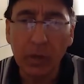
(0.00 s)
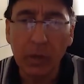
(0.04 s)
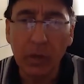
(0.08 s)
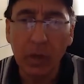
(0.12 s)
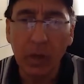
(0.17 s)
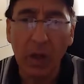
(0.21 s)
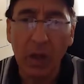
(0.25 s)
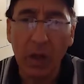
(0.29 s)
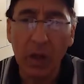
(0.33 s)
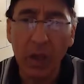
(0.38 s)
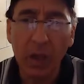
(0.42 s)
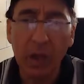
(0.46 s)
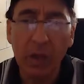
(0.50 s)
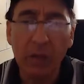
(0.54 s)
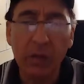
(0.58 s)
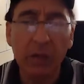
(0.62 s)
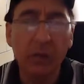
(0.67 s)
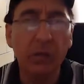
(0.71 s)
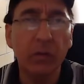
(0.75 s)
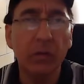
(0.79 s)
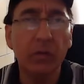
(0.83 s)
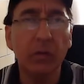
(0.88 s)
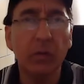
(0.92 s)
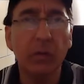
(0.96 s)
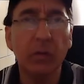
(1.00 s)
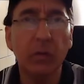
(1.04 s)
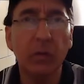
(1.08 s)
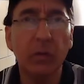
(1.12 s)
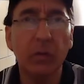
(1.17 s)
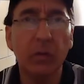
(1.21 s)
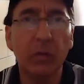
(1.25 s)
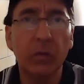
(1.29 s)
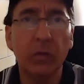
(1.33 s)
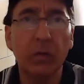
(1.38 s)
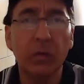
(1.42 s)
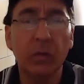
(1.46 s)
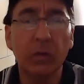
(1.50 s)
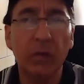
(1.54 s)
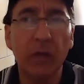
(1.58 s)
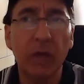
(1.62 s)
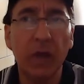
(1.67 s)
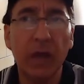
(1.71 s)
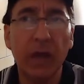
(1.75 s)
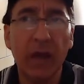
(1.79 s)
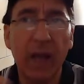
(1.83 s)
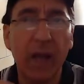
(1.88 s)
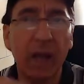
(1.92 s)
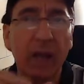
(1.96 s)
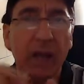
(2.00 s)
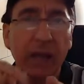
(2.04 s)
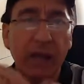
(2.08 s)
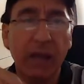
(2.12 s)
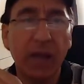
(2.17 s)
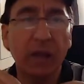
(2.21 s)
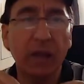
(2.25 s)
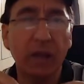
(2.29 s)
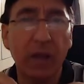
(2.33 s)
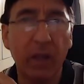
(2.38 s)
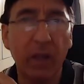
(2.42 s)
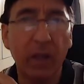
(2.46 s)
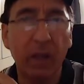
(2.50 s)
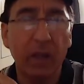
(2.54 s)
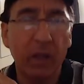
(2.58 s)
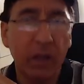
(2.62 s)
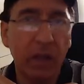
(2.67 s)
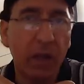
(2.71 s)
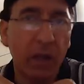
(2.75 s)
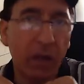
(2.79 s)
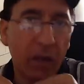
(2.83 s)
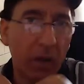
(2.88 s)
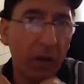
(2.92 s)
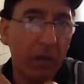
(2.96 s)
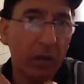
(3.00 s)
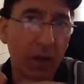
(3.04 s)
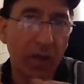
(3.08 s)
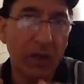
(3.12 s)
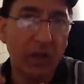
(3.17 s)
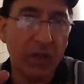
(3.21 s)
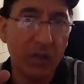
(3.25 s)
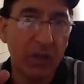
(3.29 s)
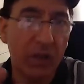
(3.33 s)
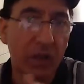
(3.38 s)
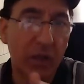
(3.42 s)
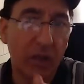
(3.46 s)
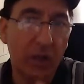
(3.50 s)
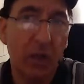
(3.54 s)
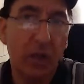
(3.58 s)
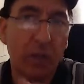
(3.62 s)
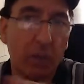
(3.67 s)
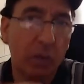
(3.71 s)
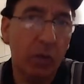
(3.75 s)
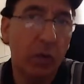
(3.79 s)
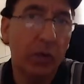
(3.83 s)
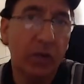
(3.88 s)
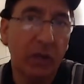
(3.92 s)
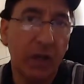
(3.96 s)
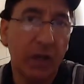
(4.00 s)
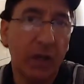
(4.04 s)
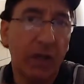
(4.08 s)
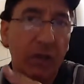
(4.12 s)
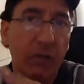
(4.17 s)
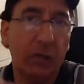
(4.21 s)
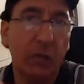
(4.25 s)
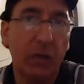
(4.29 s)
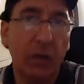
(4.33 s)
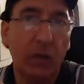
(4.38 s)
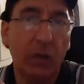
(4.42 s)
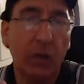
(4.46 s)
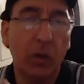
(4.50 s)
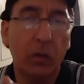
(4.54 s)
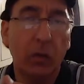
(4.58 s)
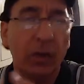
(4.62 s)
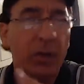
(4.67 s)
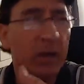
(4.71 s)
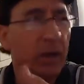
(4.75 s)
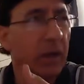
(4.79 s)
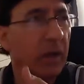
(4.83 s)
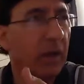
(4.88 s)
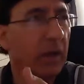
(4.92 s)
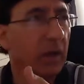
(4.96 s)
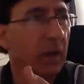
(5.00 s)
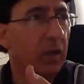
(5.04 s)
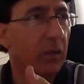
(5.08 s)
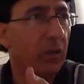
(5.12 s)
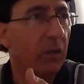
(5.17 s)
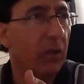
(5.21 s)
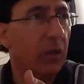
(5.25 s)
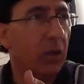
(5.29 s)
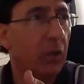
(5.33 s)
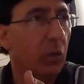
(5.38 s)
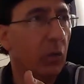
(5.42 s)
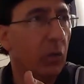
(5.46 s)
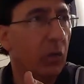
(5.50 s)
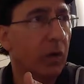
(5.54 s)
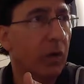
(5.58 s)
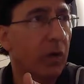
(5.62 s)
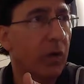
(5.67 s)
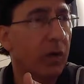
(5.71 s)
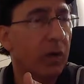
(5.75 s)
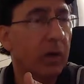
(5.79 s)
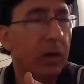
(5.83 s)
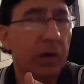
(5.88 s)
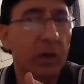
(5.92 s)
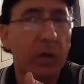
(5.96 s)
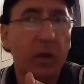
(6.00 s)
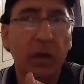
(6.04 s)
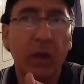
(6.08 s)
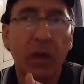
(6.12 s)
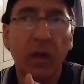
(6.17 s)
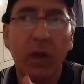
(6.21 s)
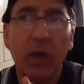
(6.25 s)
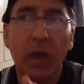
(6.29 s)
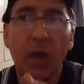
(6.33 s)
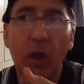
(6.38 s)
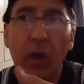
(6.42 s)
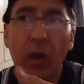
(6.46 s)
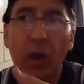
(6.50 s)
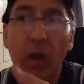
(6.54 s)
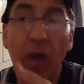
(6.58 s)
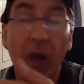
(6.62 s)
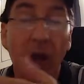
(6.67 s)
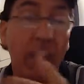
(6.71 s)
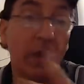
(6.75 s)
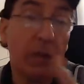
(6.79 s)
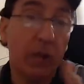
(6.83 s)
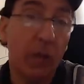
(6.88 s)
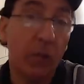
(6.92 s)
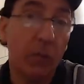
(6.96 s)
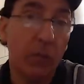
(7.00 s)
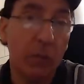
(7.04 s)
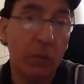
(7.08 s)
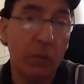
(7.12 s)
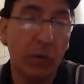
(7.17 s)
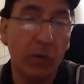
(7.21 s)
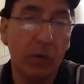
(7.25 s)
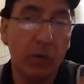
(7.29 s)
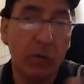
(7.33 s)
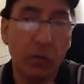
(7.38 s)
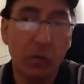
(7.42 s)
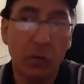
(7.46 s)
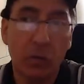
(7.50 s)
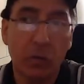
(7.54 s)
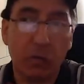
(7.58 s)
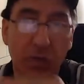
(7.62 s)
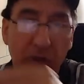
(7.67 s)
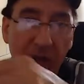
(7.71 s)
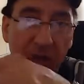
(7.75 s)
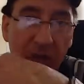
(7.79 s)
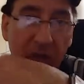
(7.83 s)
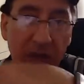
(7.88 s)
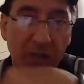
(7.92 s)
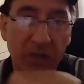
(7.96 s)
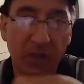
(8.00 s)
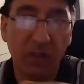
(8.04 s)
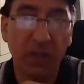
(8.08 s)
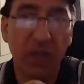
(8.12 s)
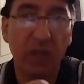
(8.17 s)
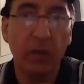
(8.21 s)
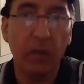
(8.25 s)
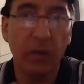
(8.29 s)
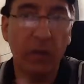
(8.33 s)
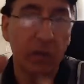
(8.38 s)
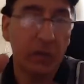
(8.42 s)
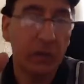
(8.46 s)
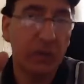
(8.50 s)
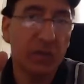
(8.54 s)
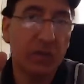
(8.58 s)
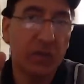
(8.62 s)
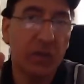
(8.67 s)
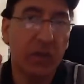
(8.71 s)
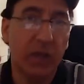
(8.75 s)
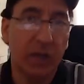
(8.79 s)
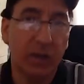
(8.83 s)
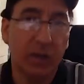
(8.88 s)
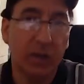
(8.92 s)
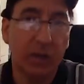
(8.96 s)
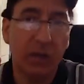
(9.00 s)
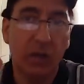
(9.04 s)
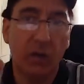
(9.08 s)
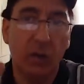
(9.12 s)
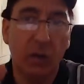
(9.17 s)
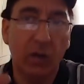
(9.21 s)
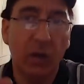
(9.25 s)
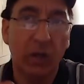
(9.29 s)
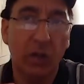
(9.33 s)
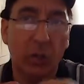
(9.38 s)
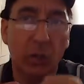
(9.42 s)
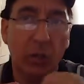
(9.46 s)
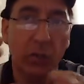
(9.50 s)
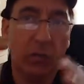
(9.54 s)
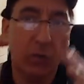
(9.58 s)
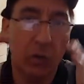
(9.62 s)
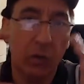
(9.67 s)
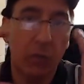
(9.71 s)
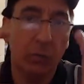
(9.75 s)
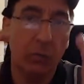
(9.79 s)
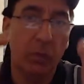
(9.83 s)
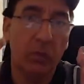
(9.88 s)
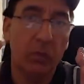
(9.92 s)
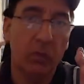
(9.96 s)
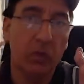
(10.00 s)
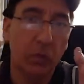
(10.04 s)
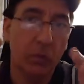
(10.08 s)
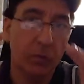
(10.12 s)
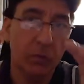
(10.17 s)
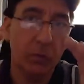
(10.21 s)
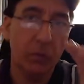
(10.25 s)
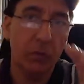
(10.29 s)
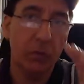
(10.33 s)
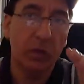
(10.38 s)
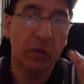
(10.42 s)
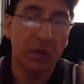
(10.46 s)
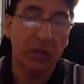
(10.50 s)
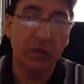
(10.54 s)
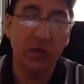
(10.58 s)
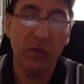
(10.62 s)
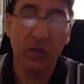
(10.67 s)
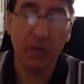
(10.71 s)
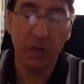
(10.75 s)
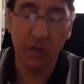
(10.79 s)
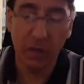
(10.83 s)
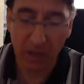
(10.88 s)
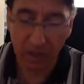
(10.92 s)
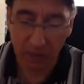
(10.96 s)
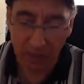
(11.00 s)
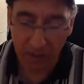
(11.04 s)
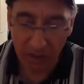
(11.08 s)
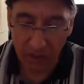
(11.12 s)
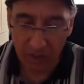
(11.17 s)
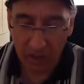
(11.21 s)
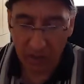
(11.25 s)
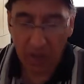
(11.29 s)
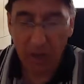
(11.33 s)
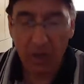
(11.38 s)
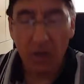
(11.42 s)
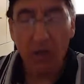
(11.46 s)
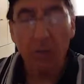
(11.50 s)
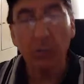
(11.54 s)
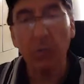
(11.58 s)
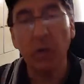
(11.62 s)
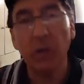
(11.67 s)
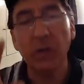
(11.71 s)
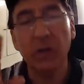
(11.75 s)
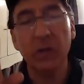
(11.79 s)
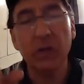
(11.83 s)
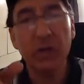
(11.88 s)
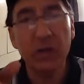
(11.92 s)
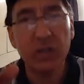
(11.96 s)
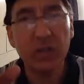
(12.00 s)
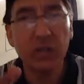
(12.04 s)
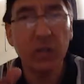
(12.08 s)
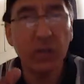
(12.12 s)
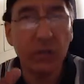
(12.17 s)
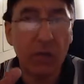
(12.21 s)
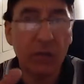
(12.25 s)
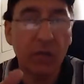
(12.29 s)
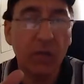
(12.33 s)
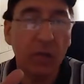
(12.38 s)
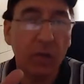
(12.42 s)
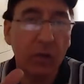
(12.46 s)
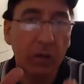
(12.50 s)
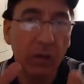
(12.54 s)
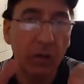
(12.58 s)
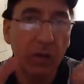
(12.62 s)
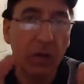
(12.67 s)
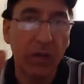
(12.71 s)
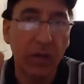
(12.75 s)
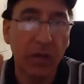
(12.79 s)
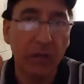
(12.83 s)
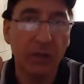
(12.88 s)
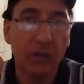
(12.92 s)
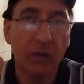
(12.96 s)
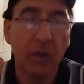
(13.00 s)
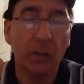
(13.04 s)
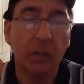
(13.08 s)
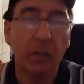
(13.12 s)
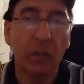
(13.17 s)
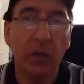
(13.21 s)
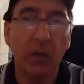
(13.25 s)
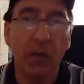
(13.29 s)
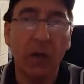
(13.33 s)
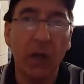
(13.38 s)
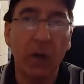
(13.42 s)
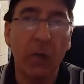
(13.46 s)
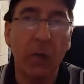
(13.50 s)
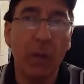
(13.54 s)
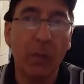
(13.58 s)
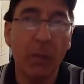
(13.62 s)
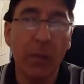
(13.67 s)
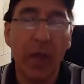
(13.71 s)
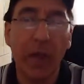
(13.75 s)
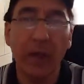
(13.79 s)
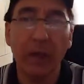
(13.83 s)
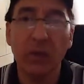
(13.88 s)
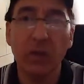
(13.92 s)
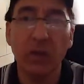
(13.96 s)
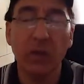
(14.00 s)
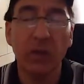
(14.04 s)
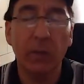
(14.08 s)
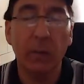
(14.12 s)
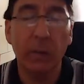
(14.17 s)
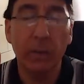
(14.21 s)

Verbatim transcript: and it had a dent in it, and I, I, I seen it, and I pointed out in the video. I think I did the video on it. Uh, and I definitely put in a description that it has a ding on it. You could see it. You know, that's why I took a picture of it where you could see the dent in it. But just to give you a little heads up on how I packaged it,